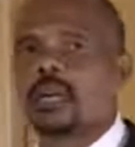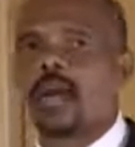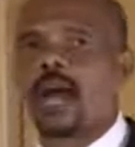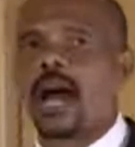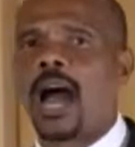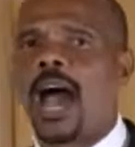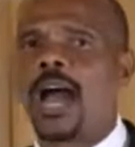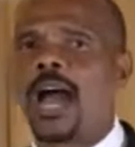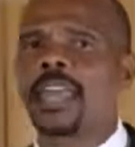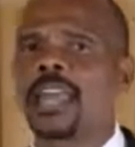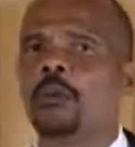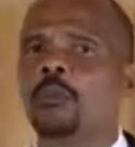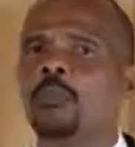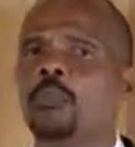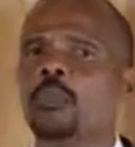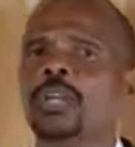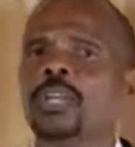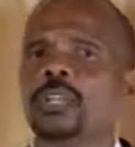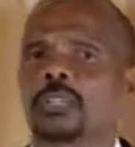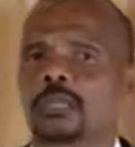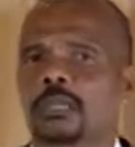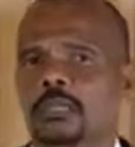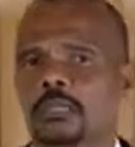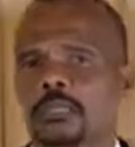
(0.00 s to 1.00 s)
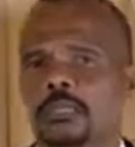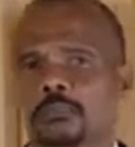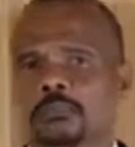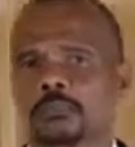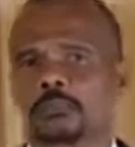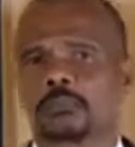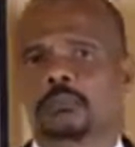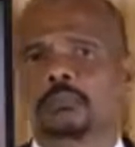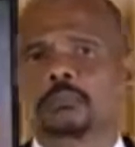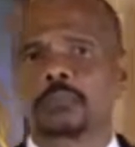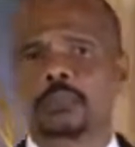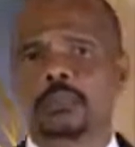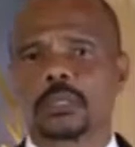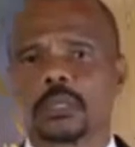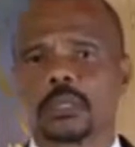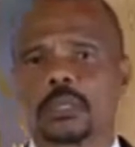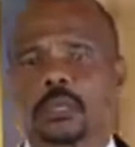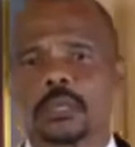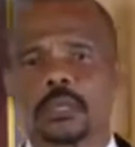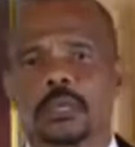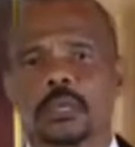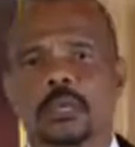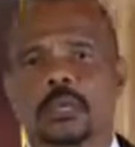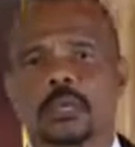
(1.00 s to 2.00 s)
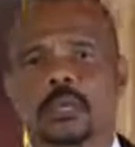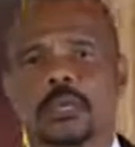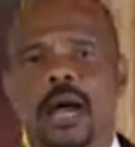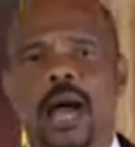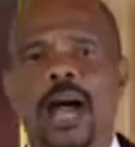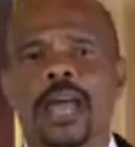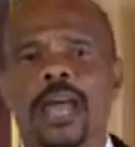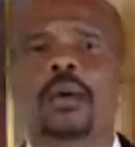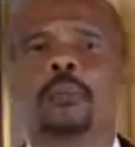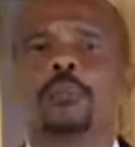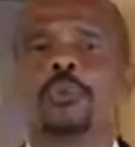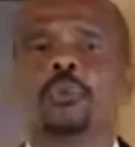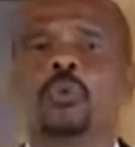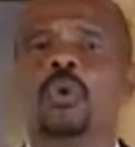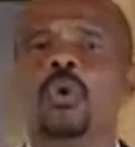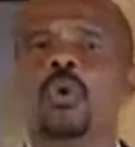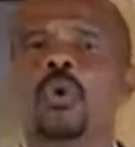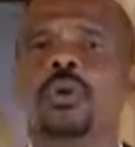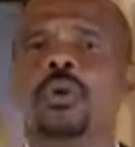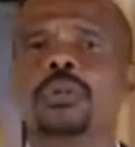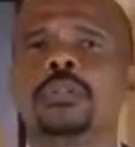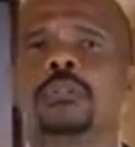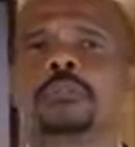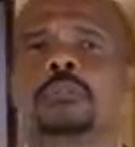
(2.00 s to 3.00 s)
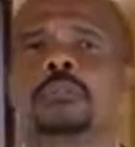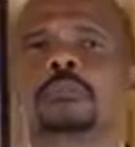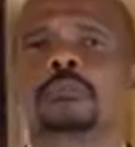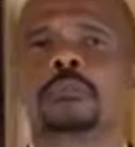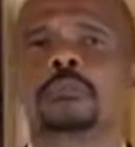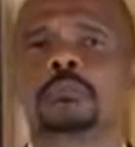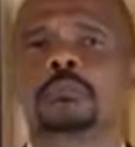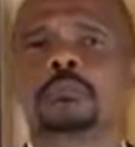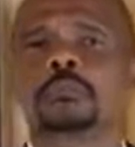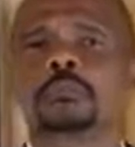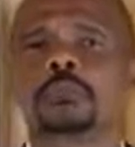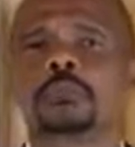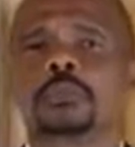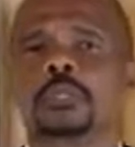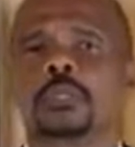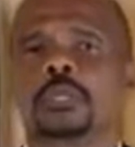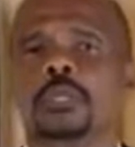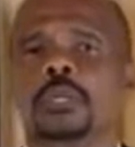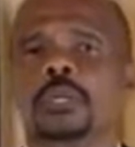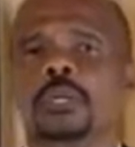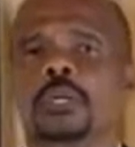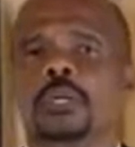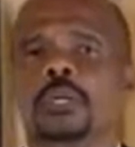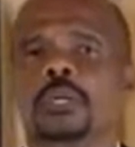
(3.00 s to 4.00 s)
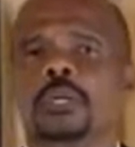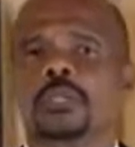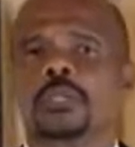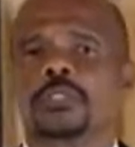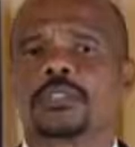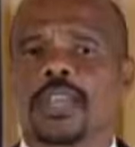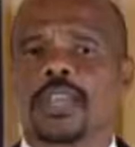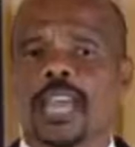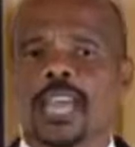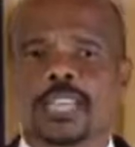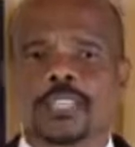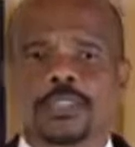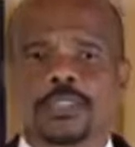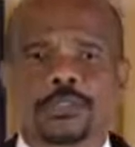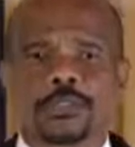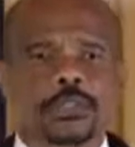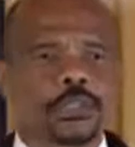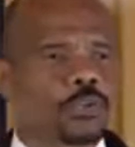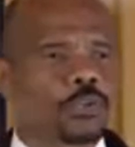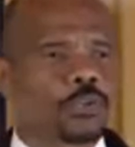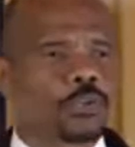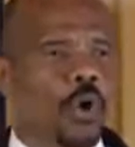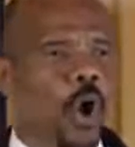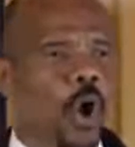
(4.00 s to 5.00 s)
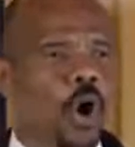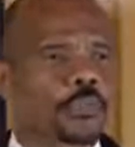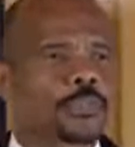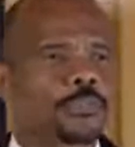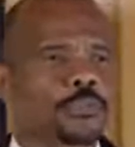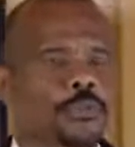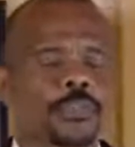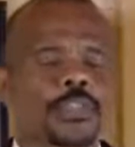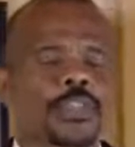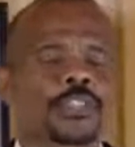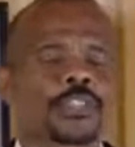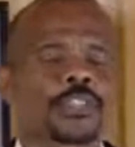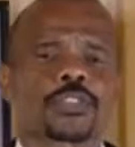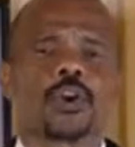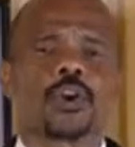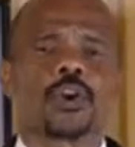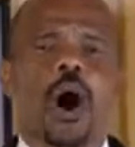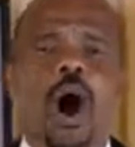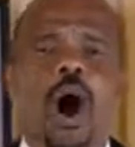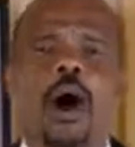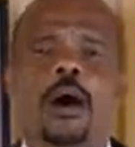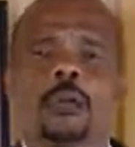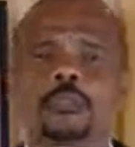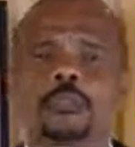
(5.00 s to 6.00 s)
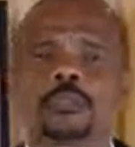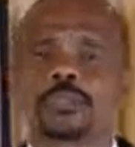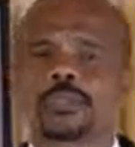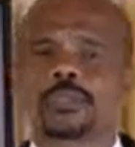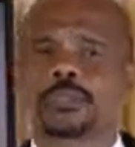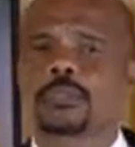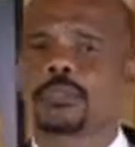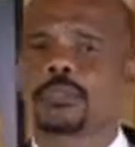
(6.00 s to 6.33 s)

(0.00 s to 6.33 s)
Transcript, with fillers: I am weak. I am worn. Says he rode through the storms,